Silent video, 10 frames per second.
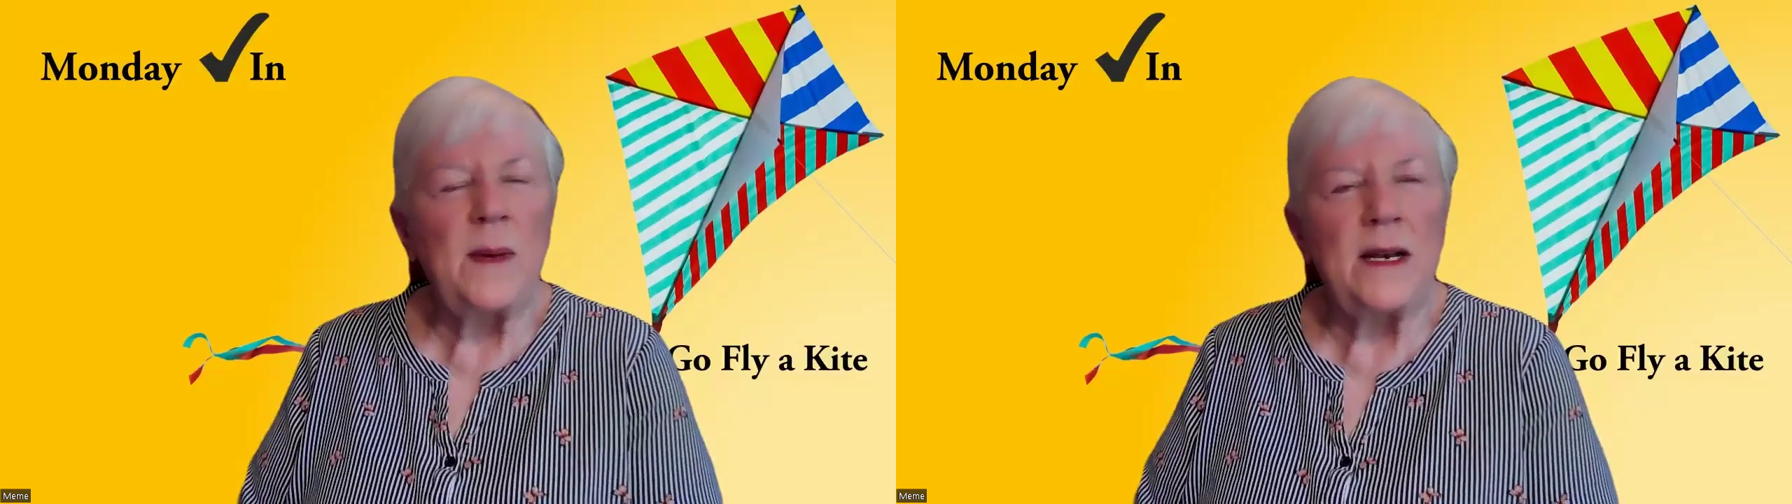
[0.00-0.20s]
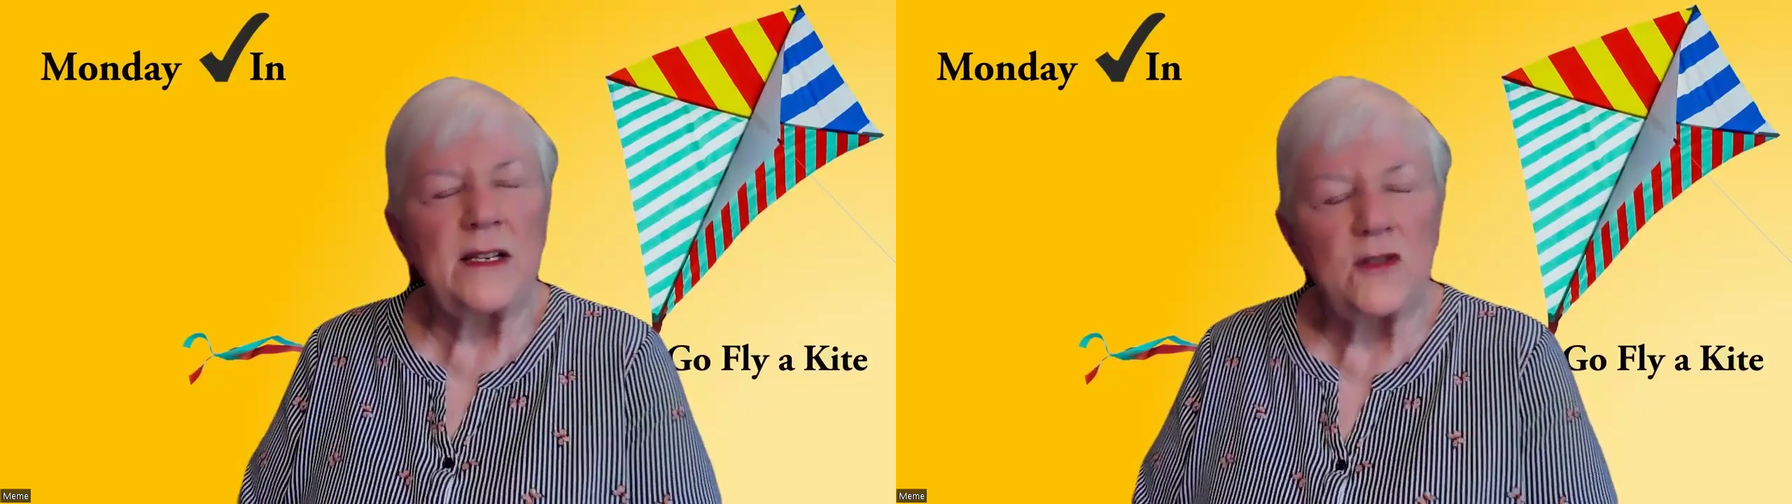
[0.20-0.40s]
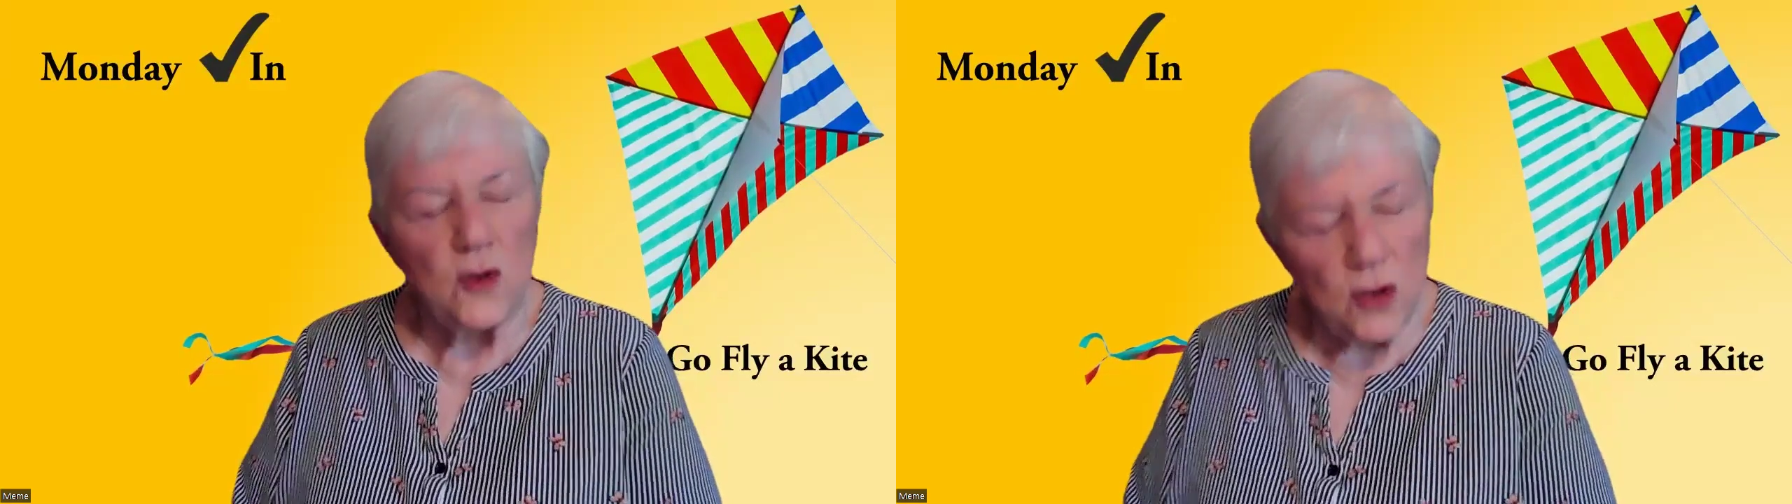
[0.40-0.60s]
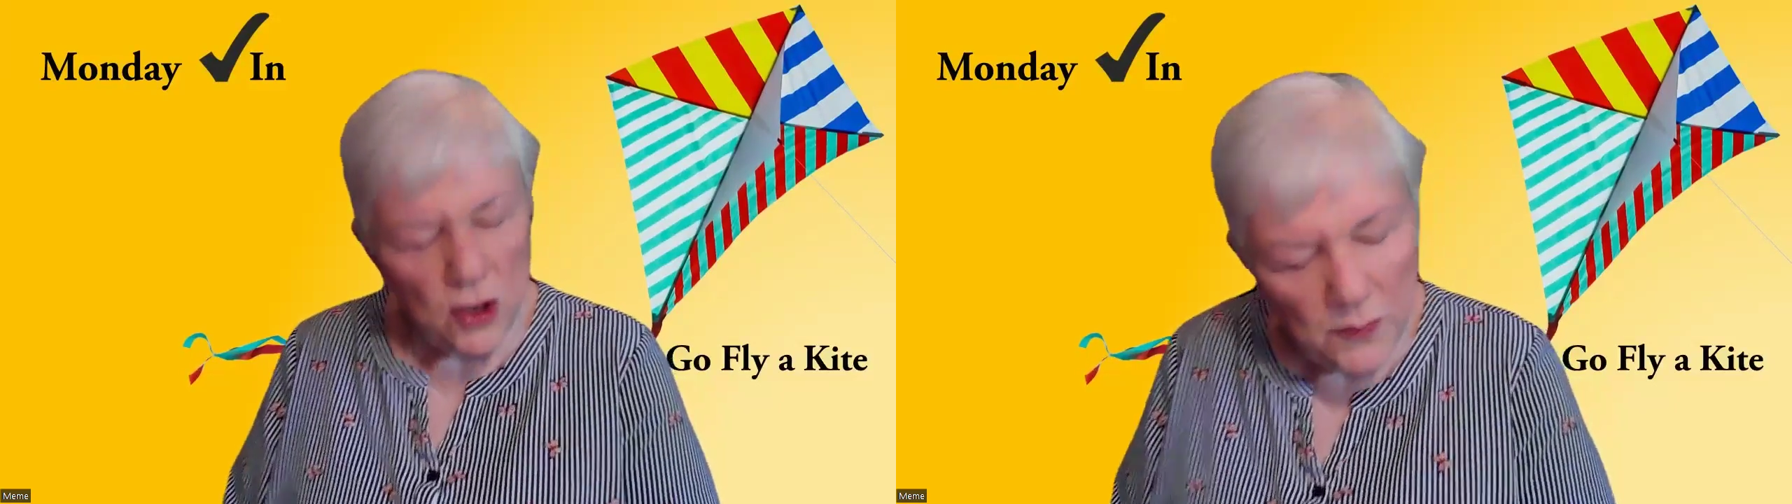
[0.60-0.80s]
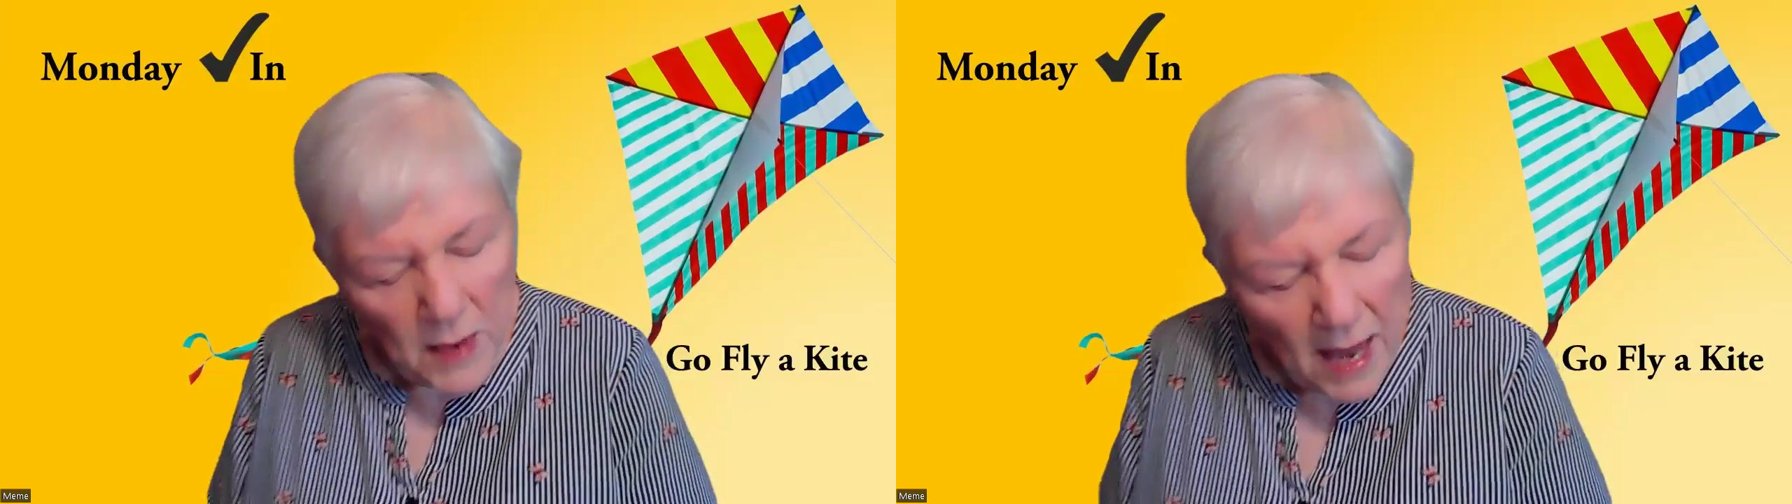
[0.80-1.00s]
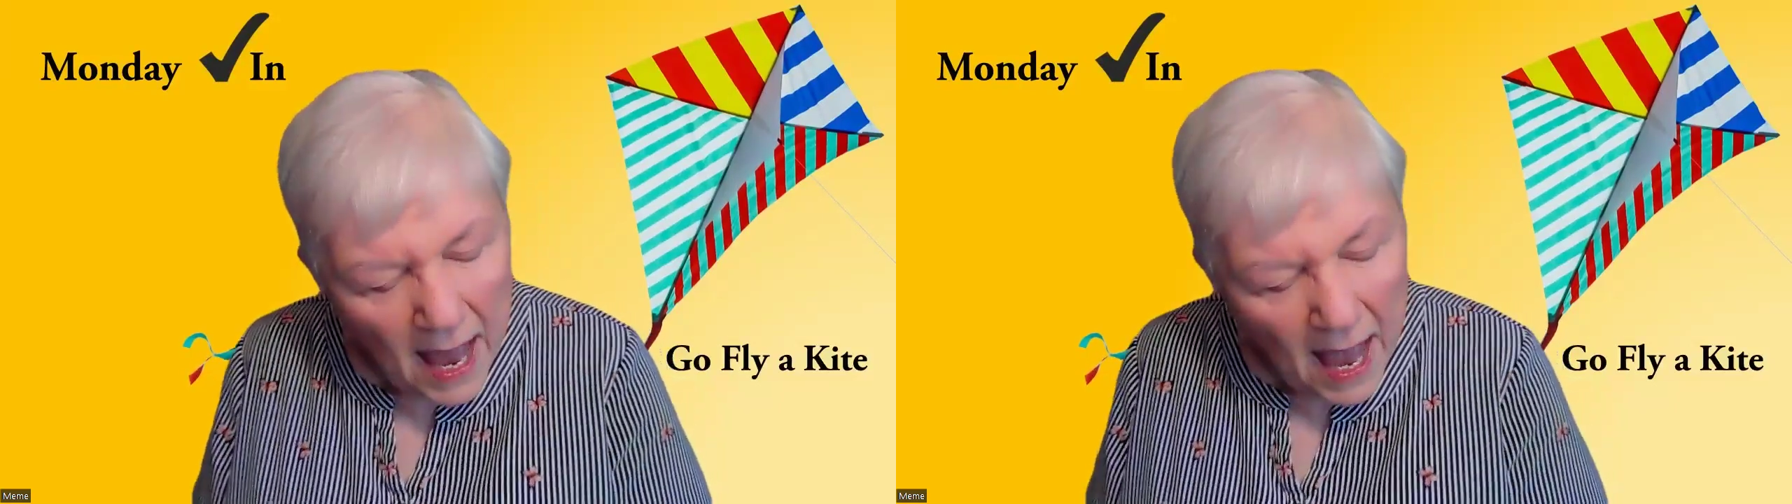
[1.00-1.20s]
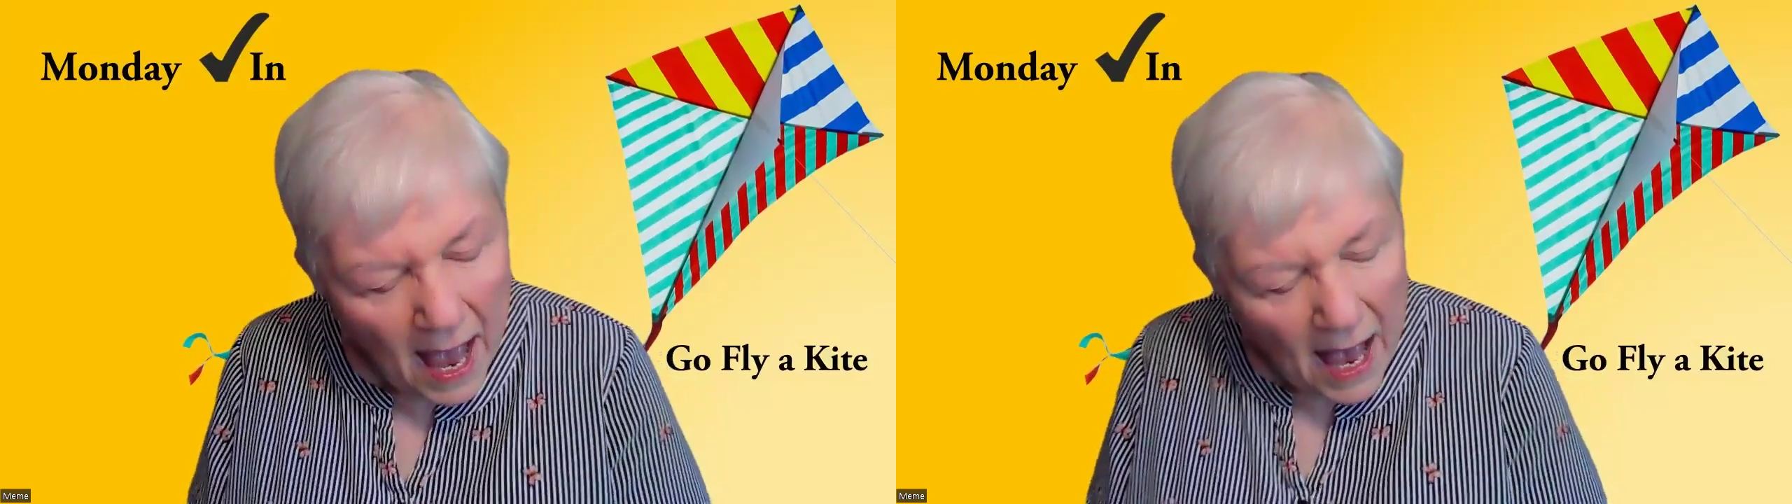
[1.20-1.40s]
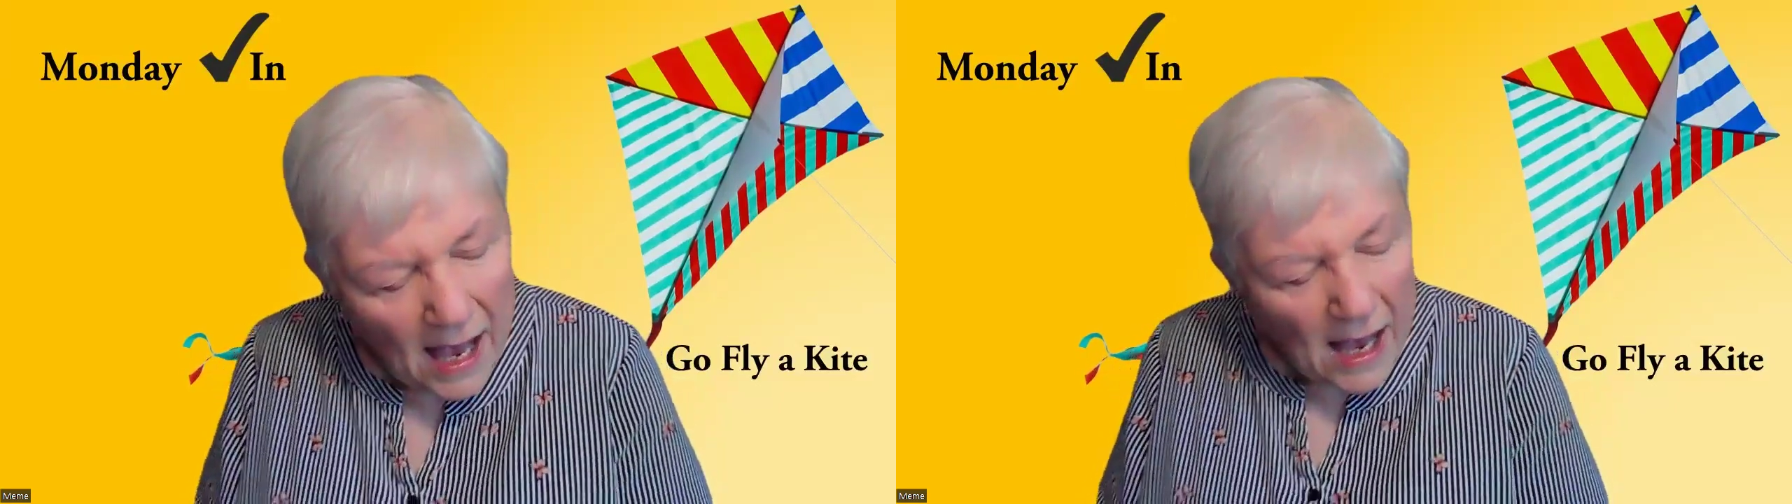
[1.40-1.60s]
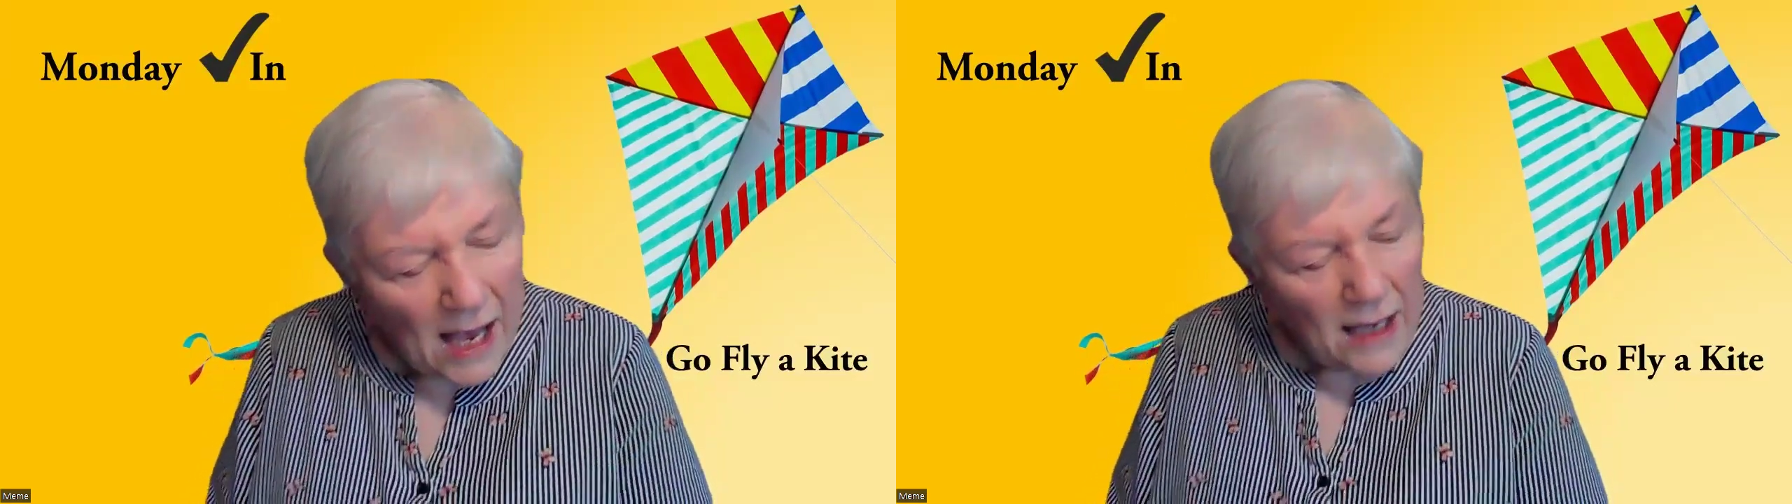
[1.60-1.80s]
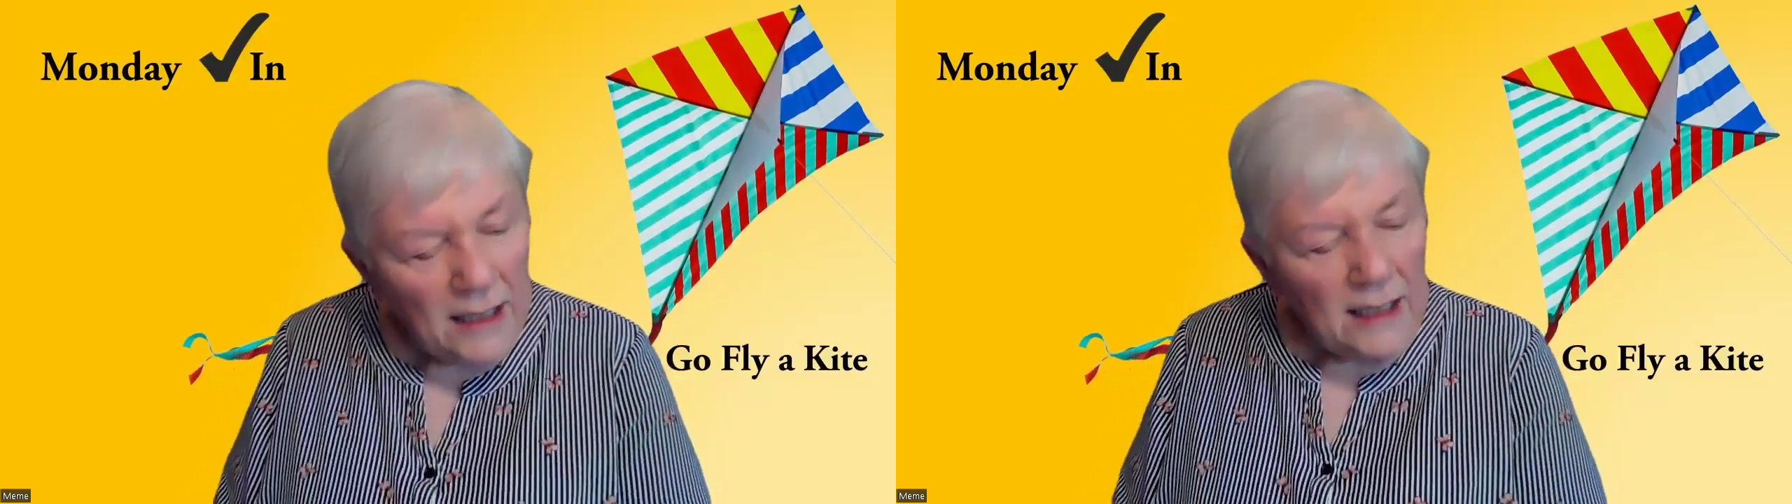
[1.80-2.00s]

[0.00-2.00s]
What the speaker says: but it's true, uh,